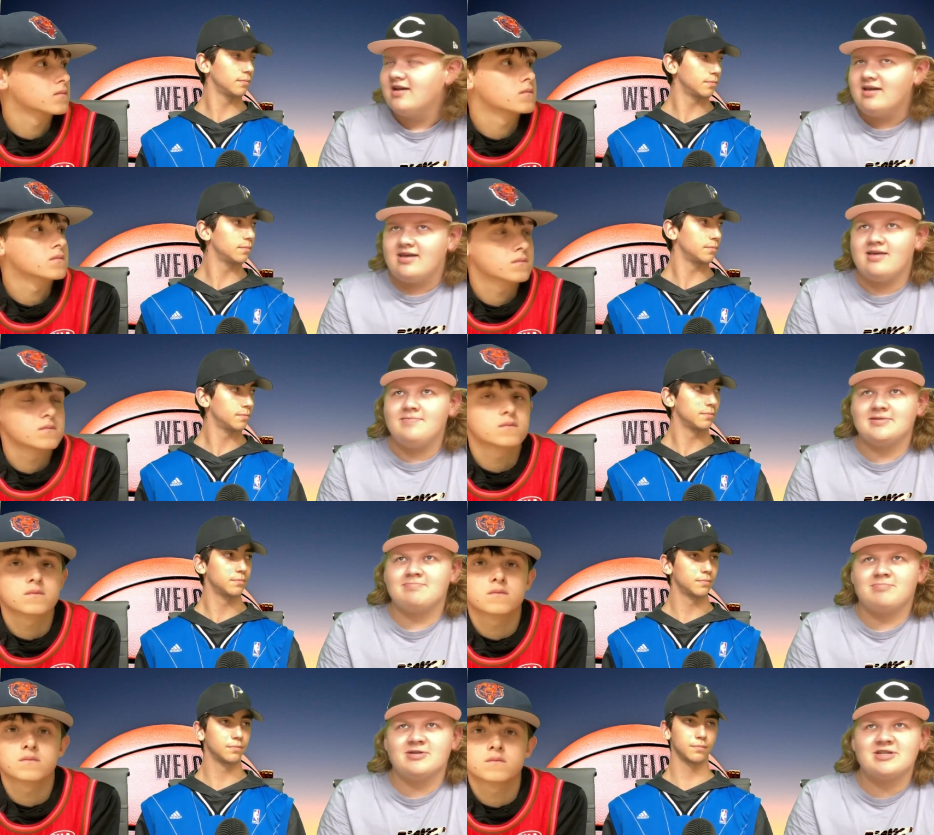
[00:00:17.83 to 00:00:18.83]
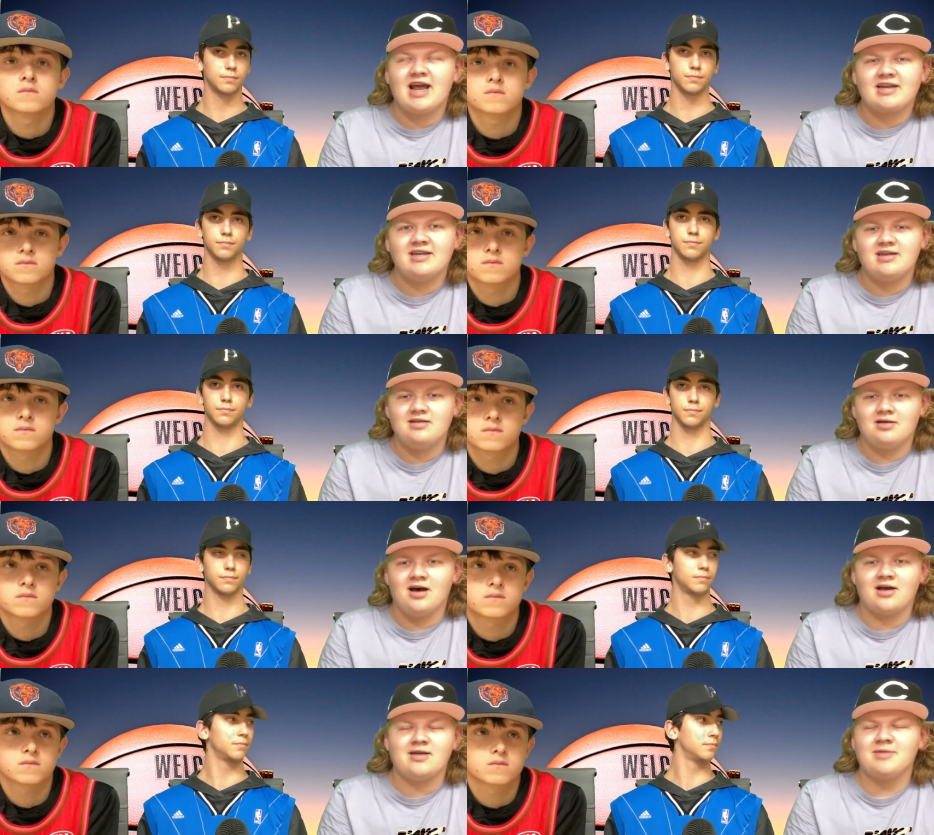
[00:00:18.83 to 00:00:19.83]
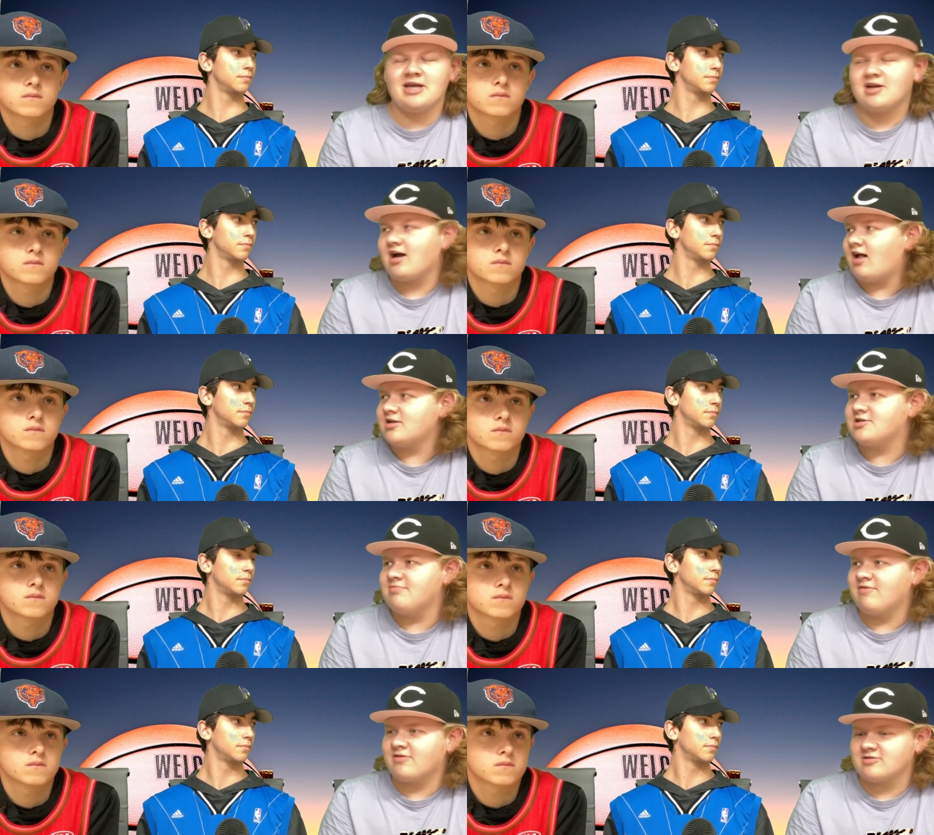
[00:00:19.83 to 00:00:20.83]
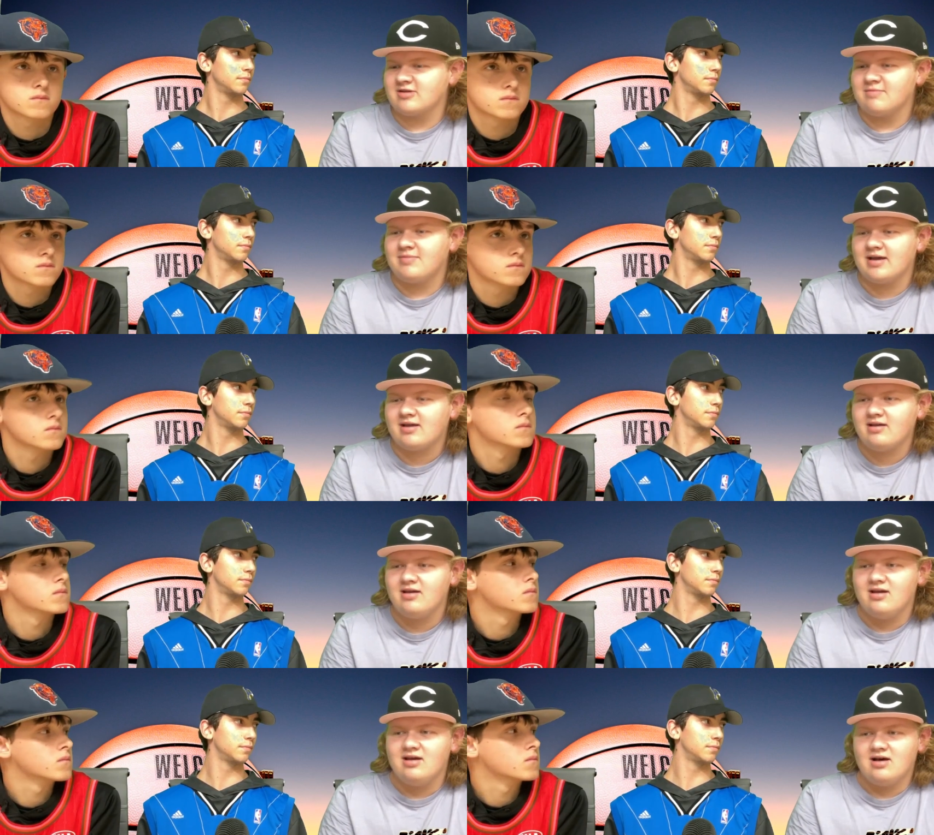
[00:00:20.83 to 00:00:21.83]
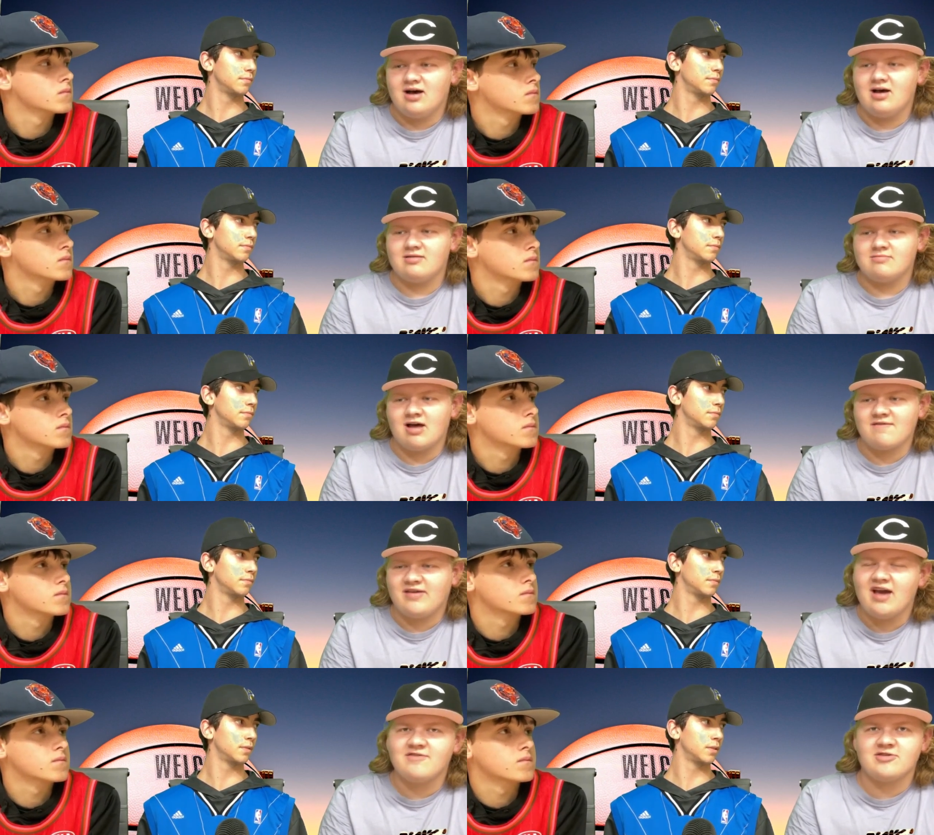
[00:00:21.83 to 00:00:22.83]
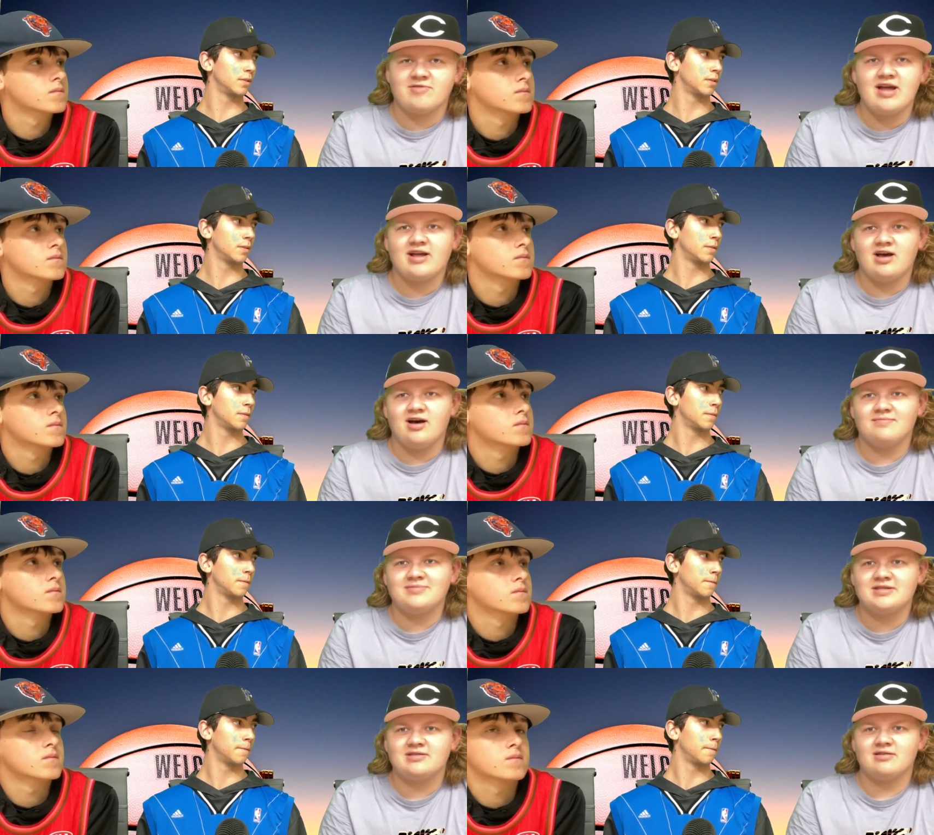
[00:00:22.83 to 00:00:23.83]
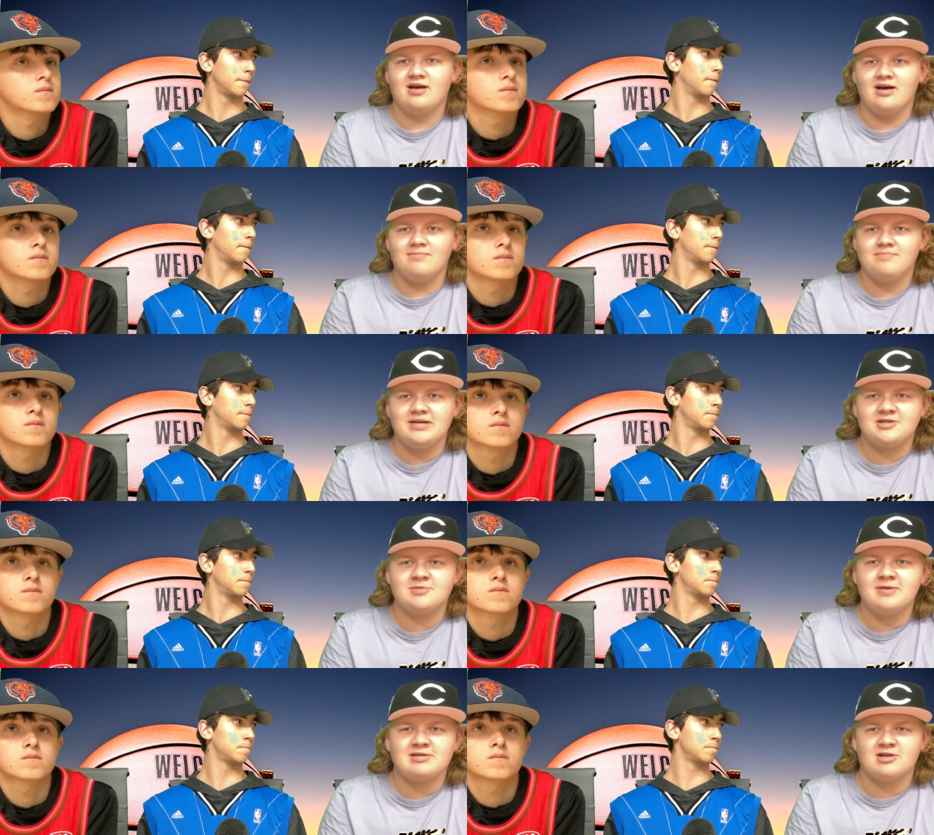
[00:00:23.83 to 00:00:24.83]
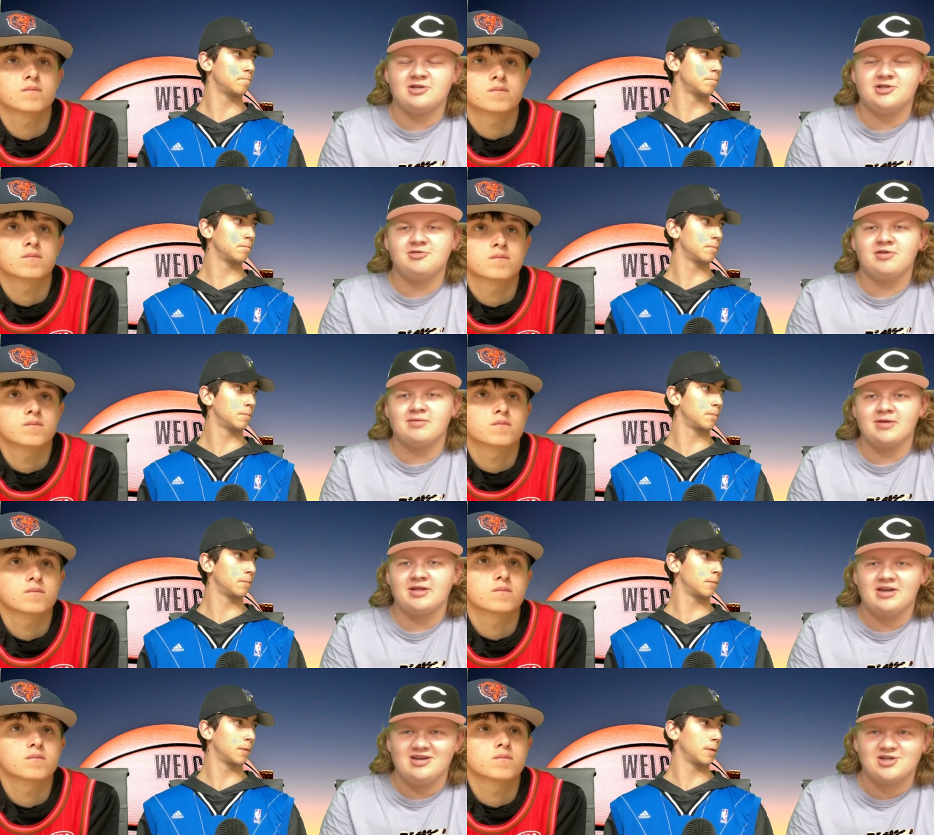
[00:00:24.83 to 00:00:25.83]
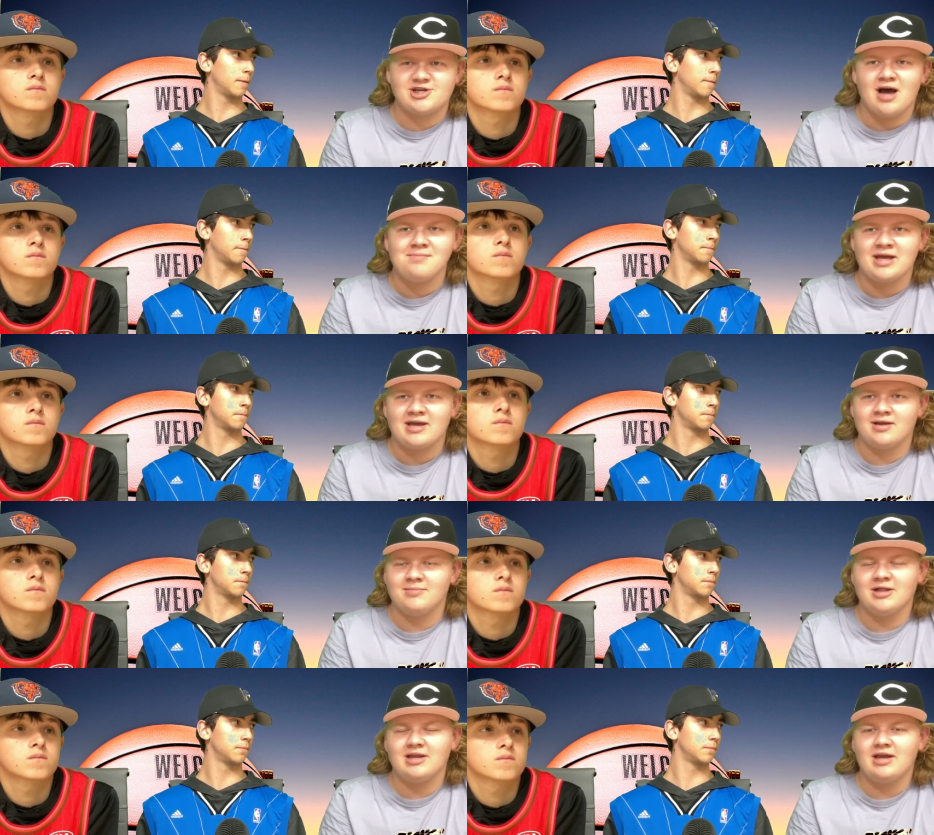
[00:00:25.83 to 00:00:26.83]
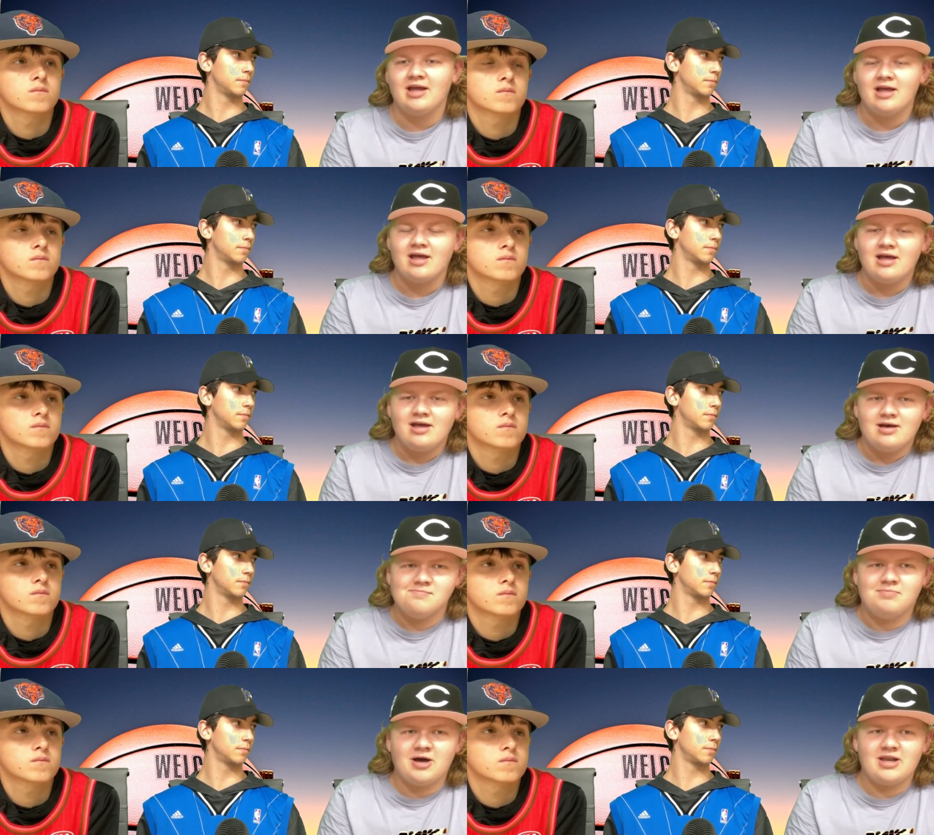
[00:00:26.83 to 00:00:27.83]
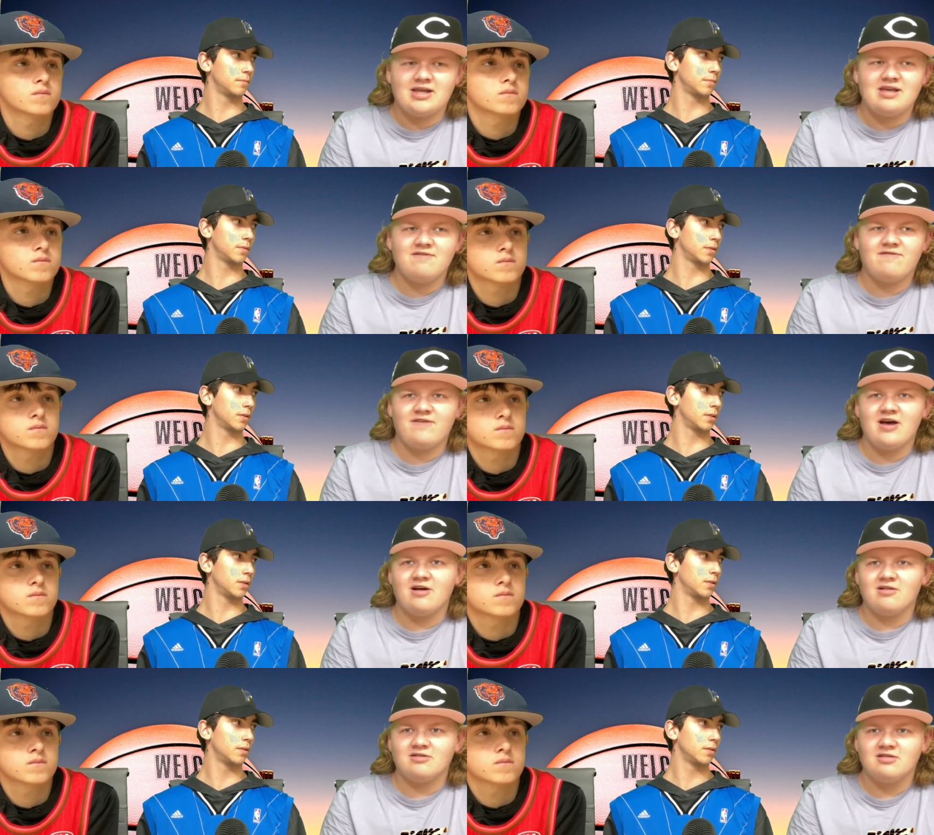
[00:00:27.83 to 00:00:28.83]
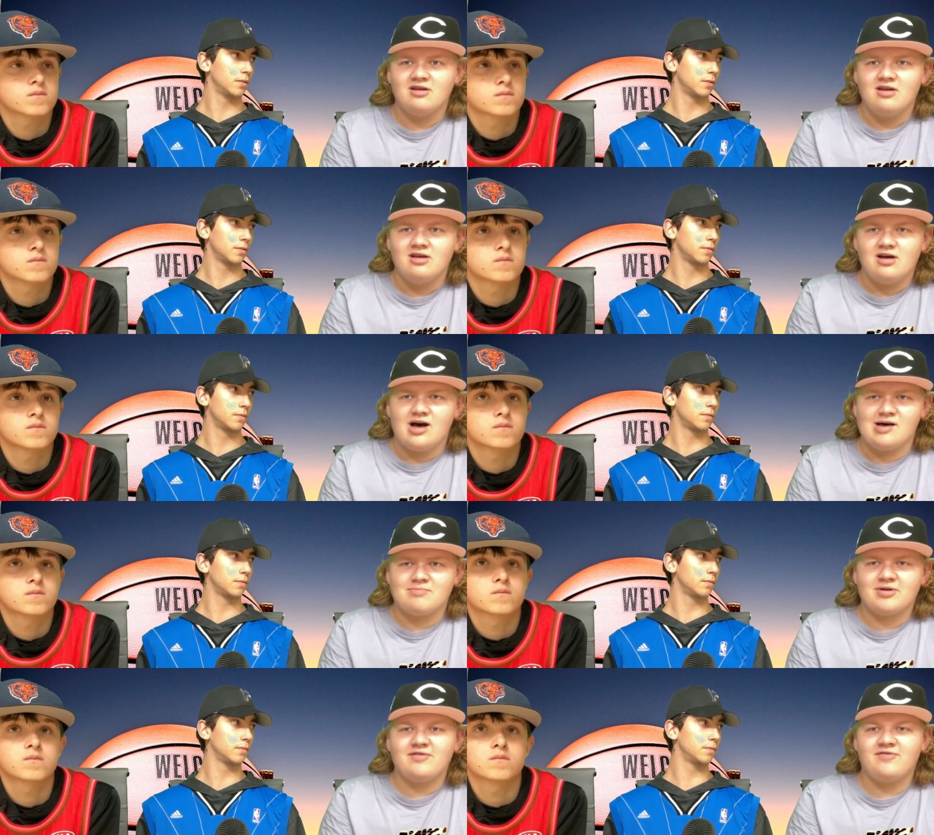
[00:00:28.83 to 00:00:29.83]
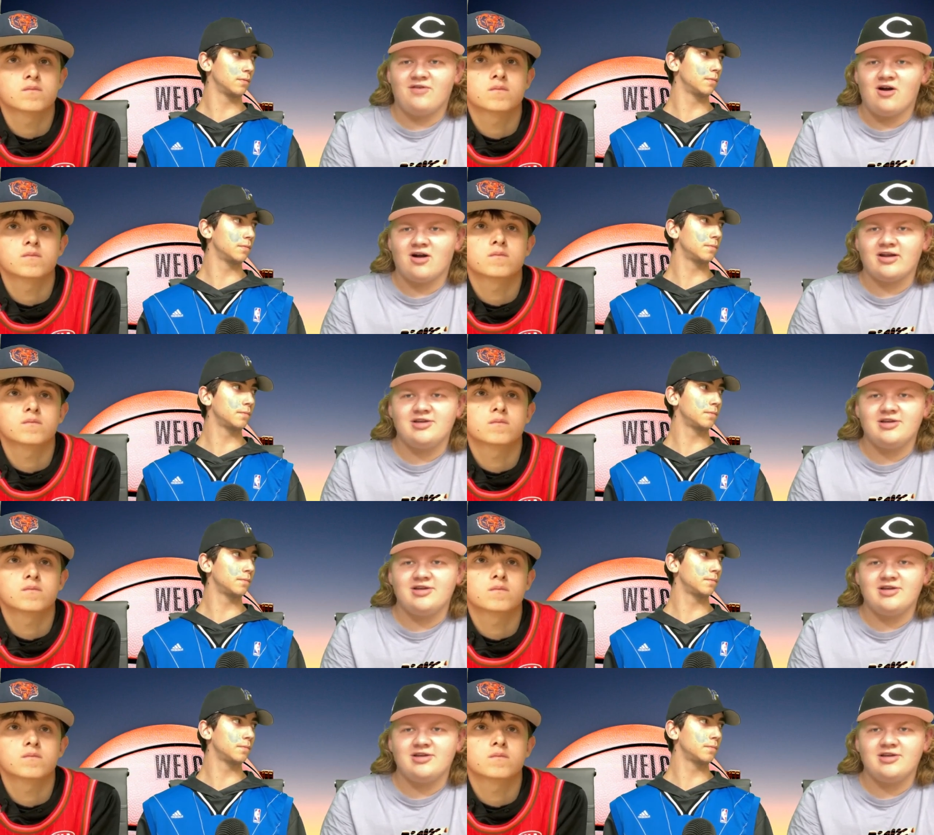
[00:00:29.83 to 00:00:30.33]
Speaker 1: He was projected uh, coming into college to be a first round pick. Uh, a lot of Kevin Durant comps, uh, just based on his shooting ability and his shot making ability. But he fell uh, pretty far. He